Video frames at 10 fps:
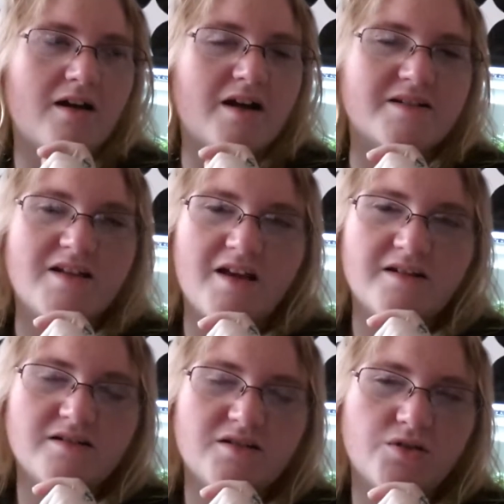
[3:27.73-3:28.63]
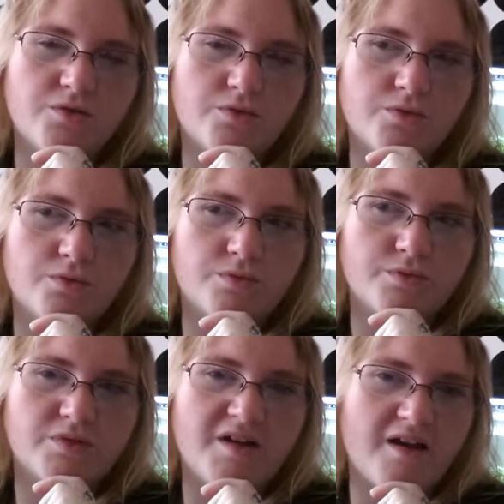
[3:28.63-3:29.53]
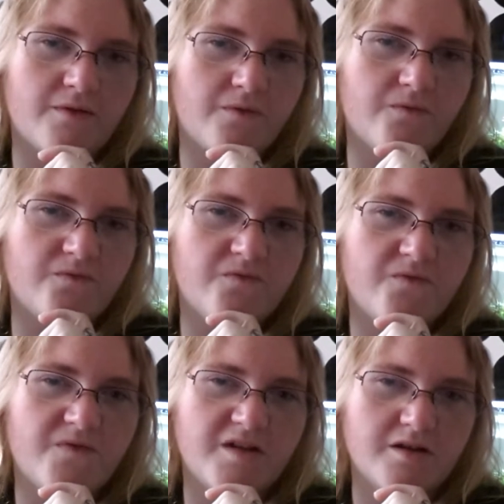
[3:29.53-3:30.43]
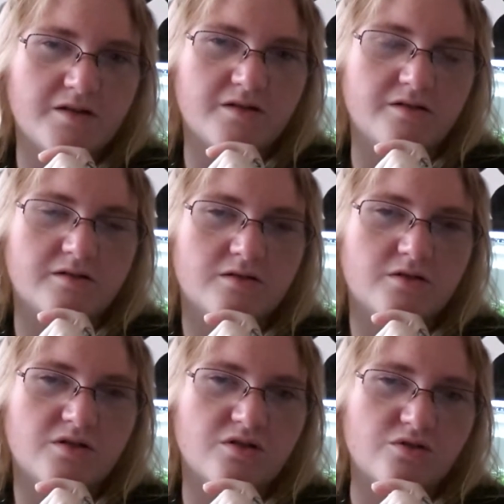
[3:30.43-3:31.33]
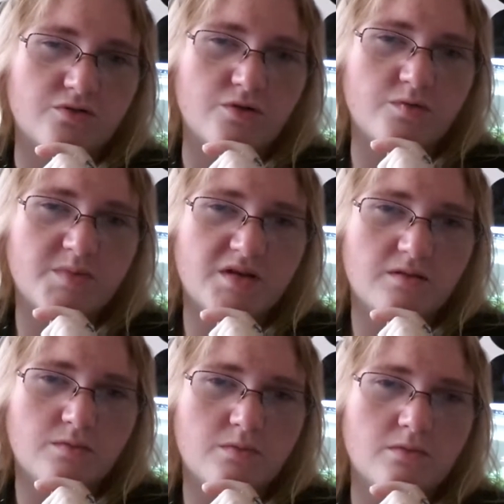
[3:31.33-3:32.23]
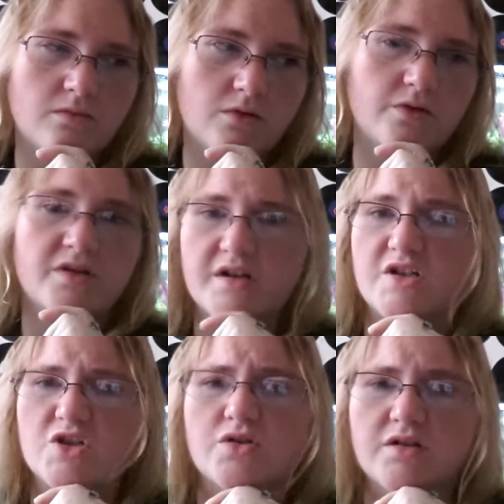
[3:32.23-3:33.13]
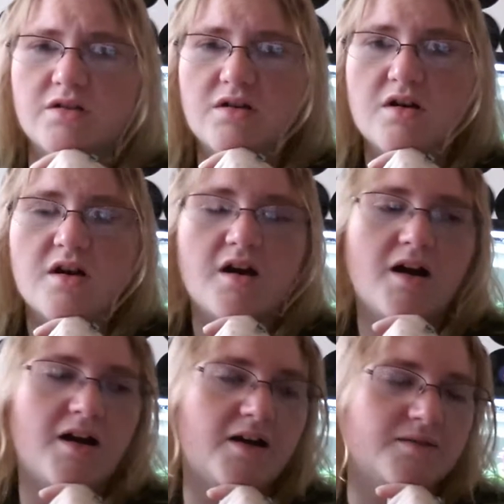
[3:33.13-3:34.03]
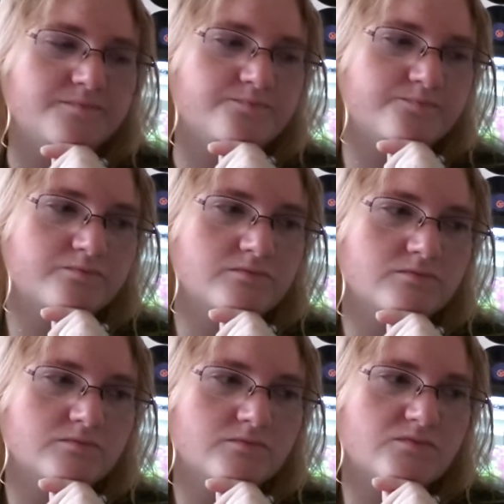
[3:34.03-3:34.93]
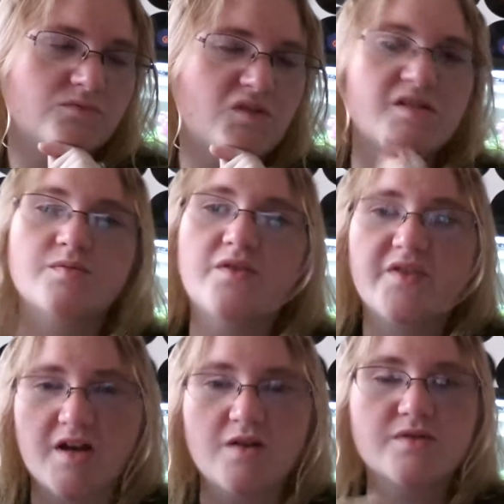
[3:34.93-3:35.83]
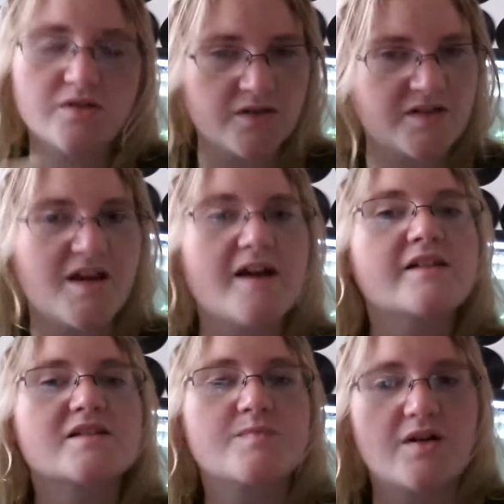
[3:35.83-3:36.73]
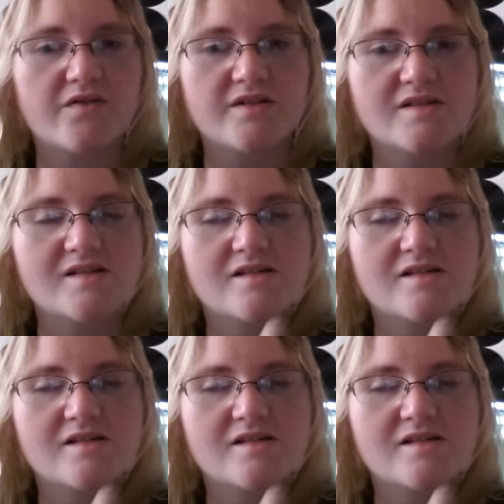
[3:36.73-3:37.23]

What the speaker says: I tend to let fear control me more than I should. That's one thing. I was talking to Alex about this.